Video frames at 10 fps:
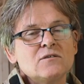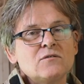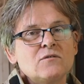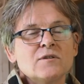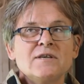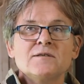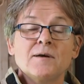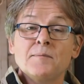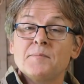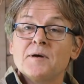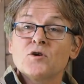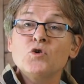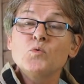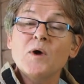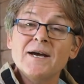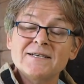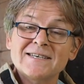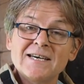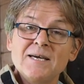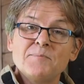or there's a good way to
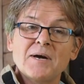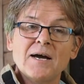keep